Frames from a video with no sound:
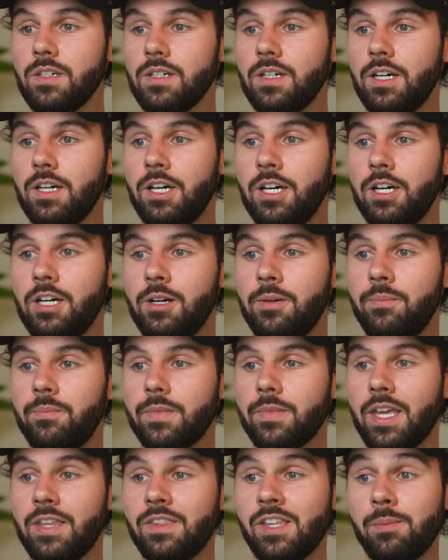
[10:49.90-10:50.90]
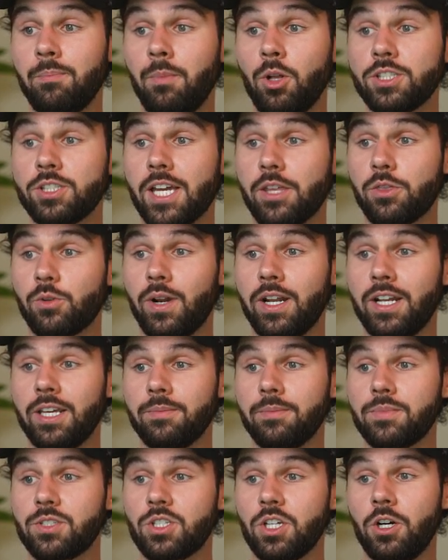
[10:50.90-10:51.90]
Um, and then
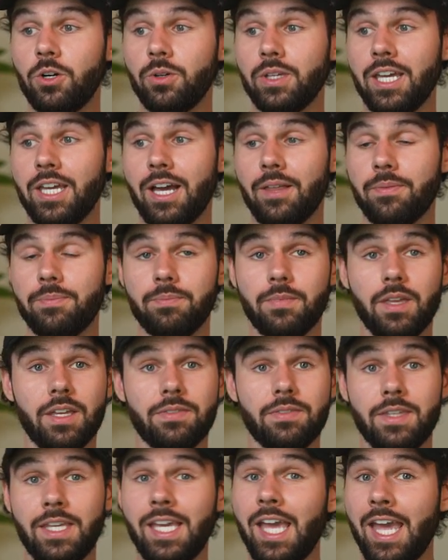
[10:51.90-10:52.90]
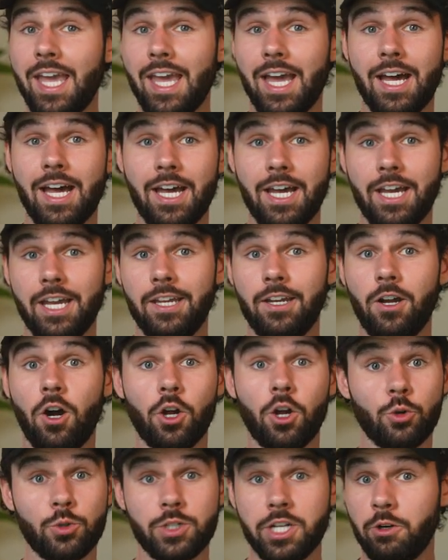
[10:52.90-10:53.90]
multi-threading. So yeah, like the AI
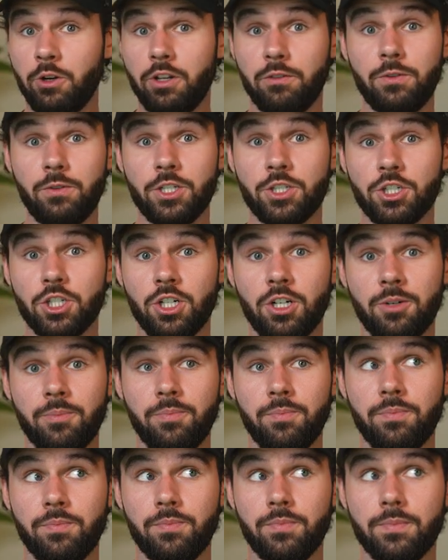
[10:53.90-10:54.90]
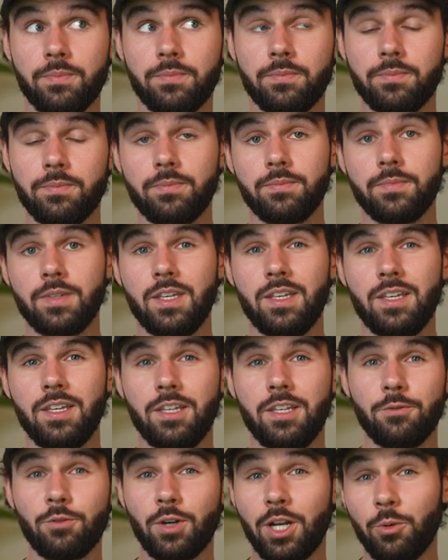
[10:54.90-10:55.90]
auto-generate feature.
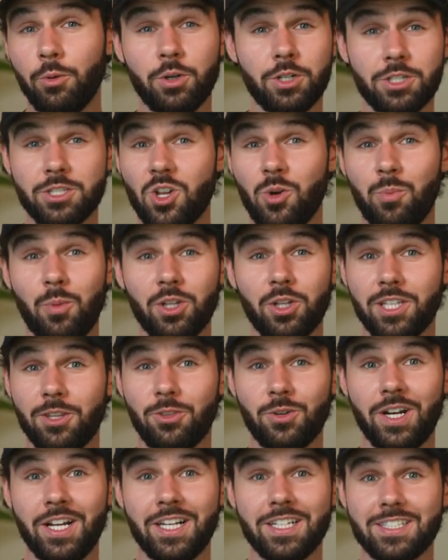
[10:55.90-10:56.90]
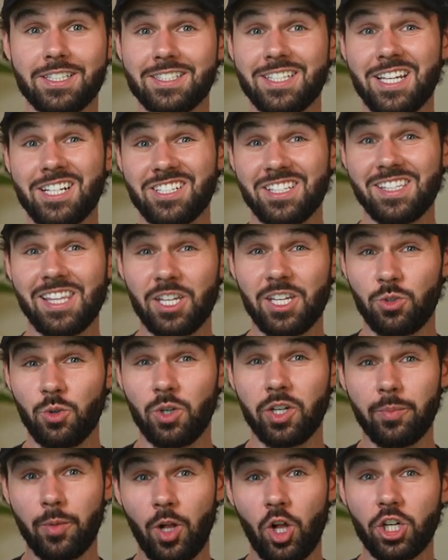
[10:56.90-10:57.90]
For anyone who doesn't know multi-threading, it's essentially like
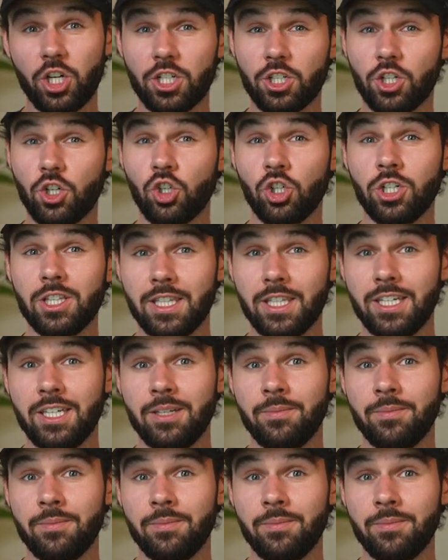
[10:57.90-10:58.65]
doing them all concurrently.